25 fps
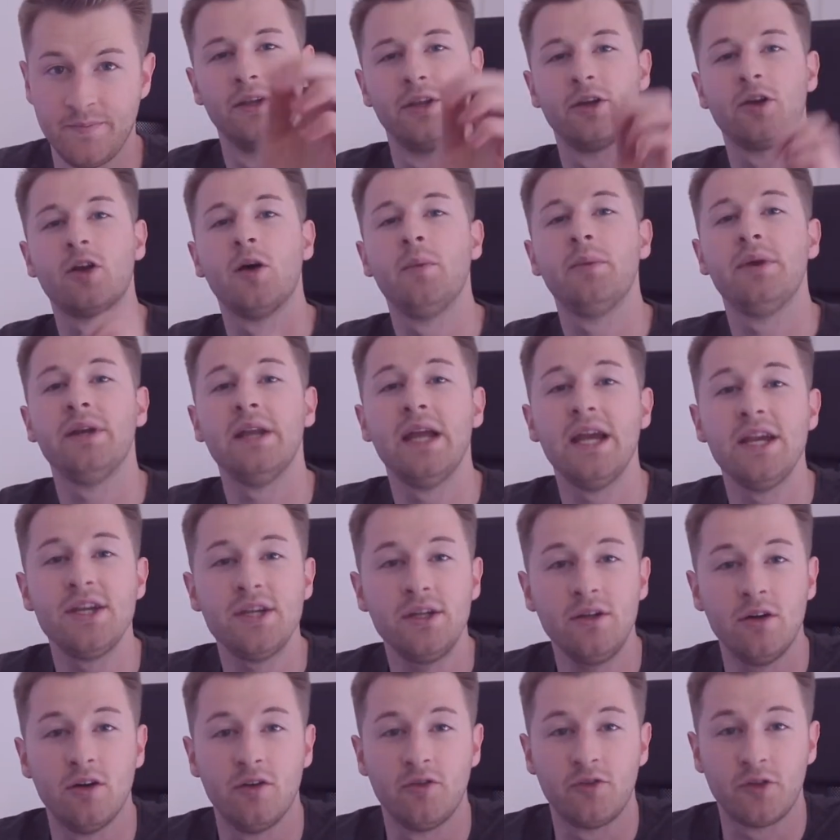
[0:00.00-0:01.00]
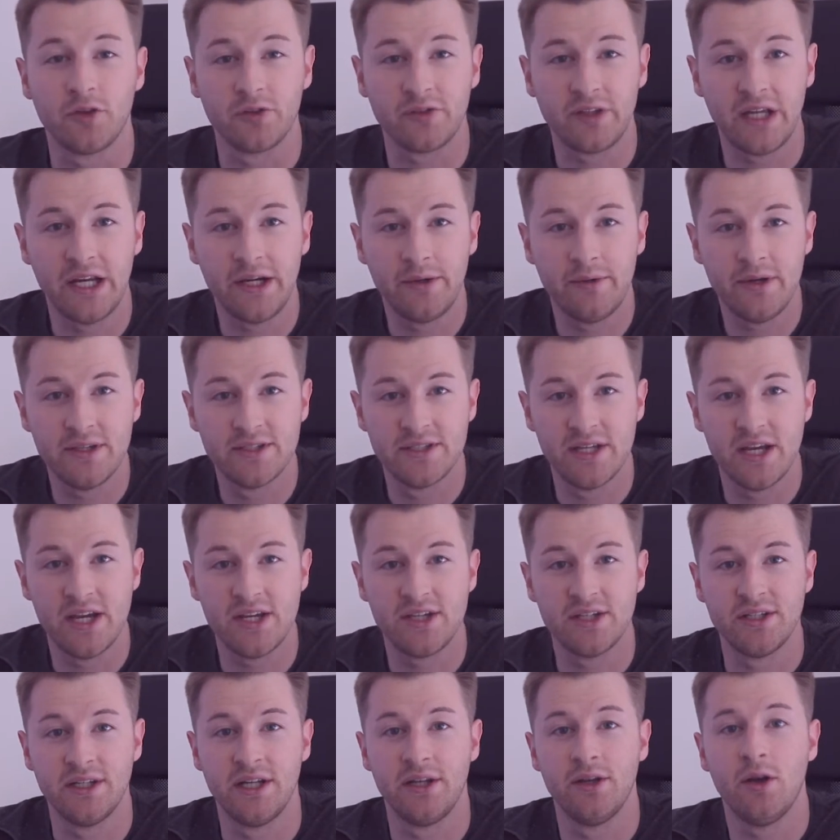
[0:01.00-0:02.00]
The combination of
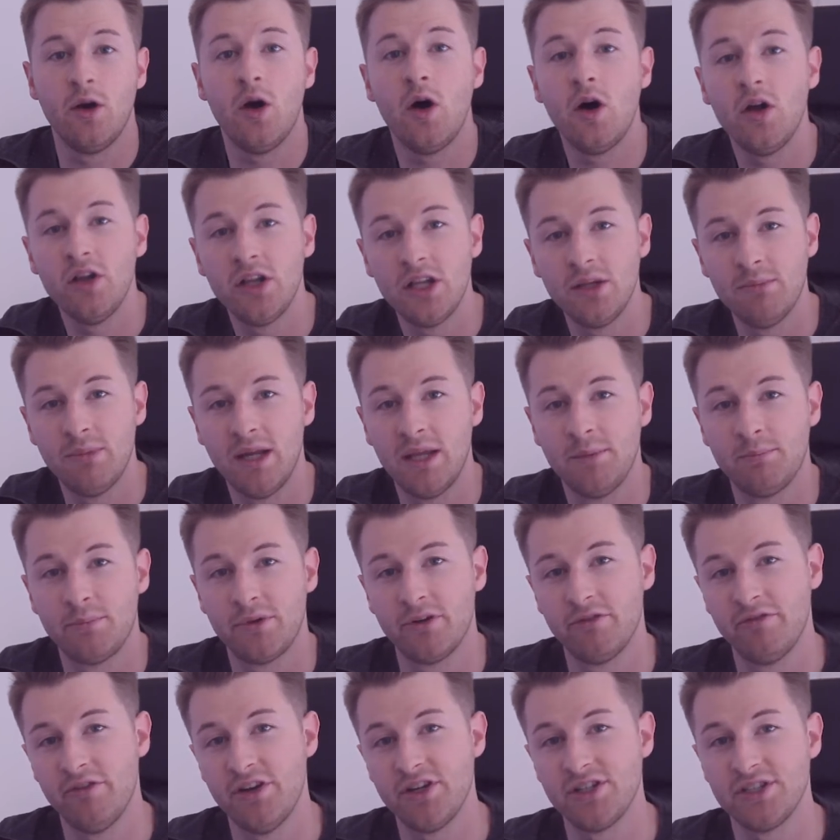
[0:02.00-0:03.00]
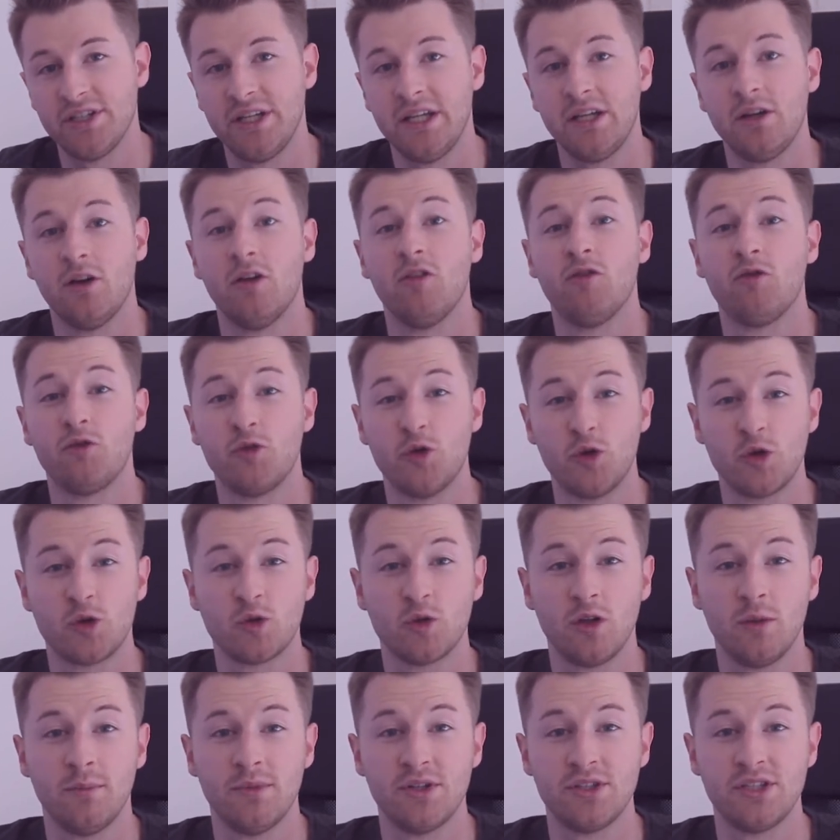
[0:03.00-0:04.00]
containerization and on-demand provisioning of
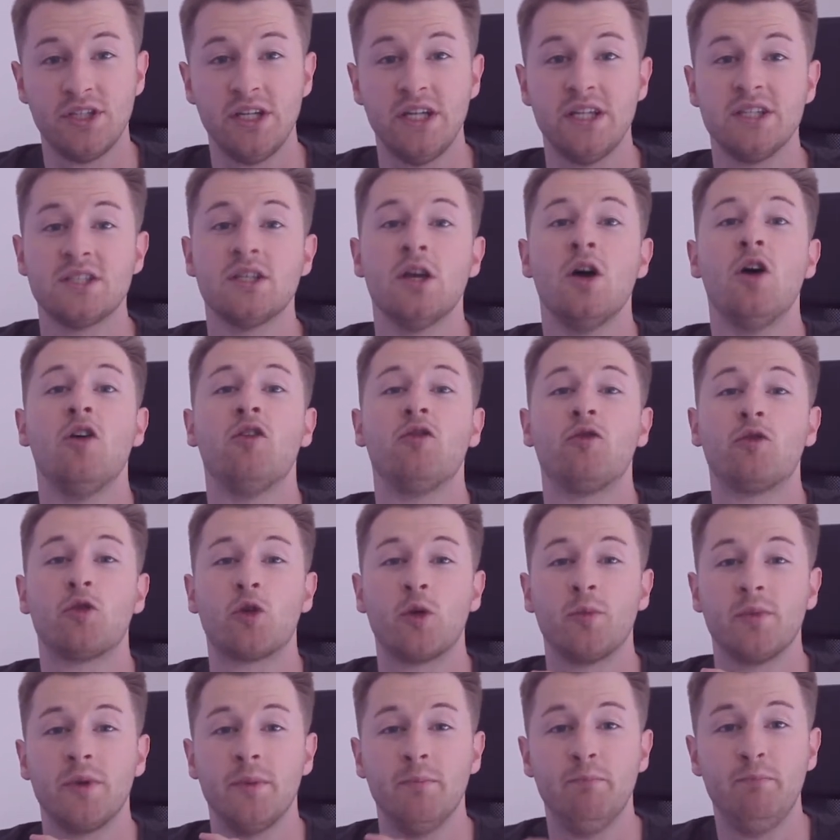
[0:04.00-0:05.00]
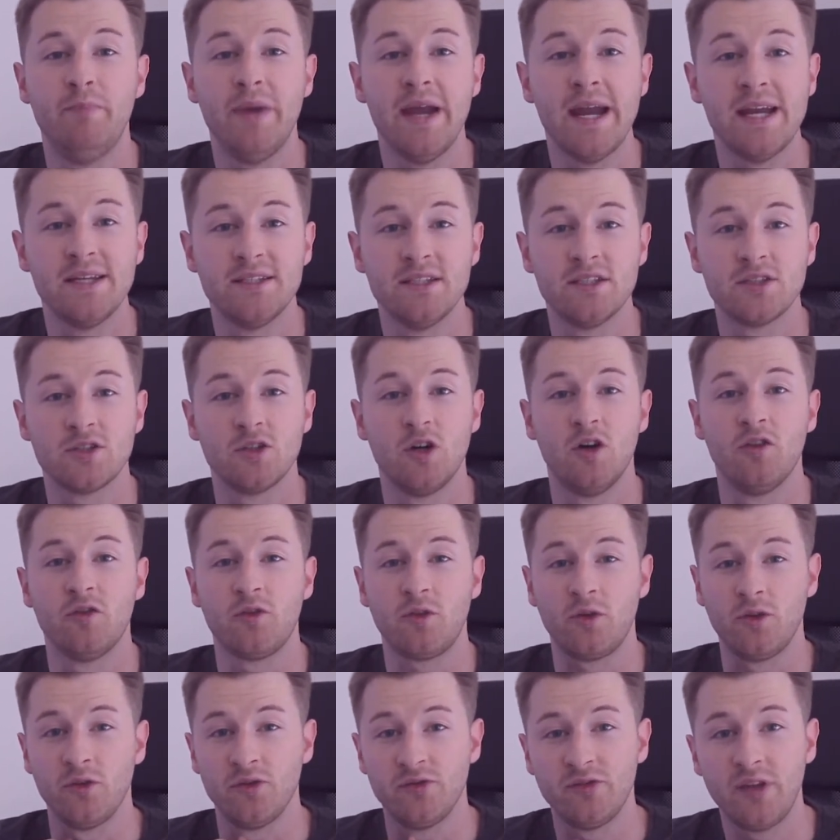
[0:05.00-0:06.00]
virtual machines form the basis
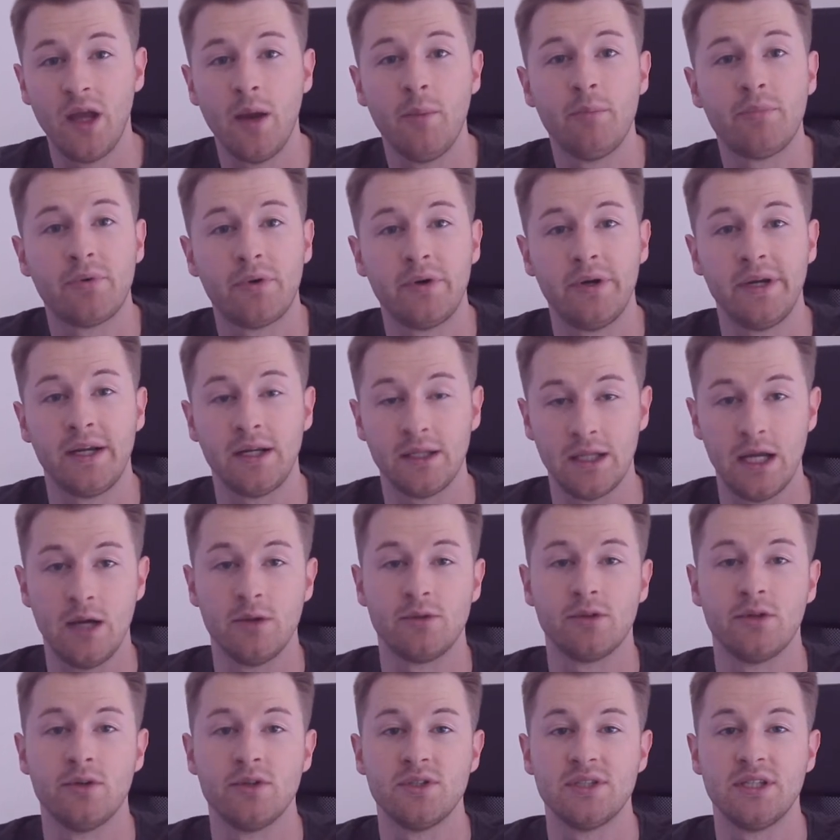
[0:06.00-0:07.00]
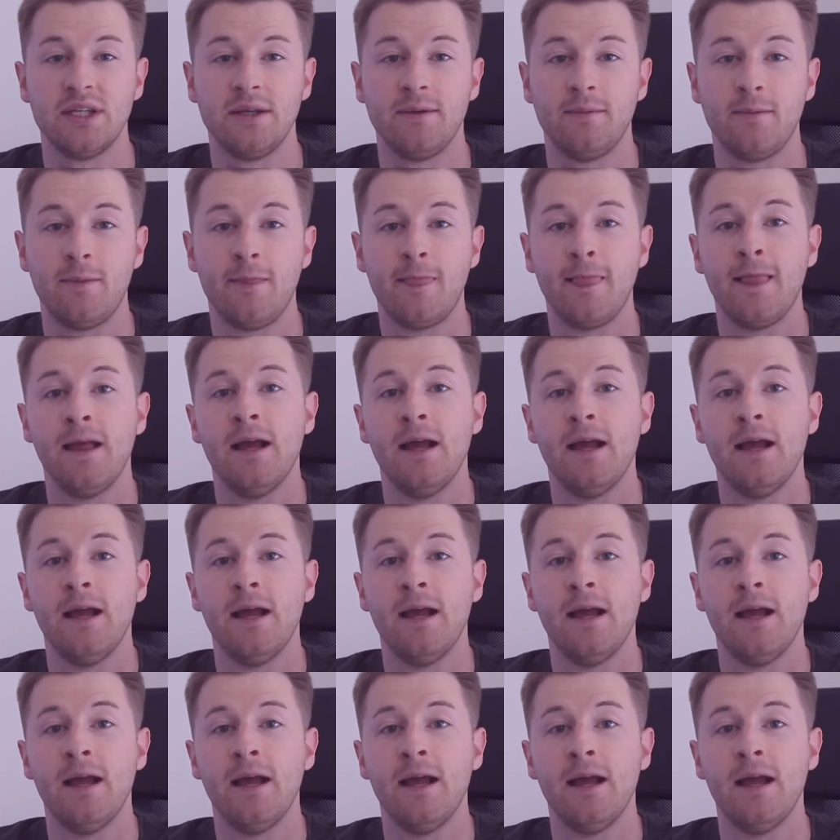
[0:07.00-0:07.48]
of contemporary cloud hosting.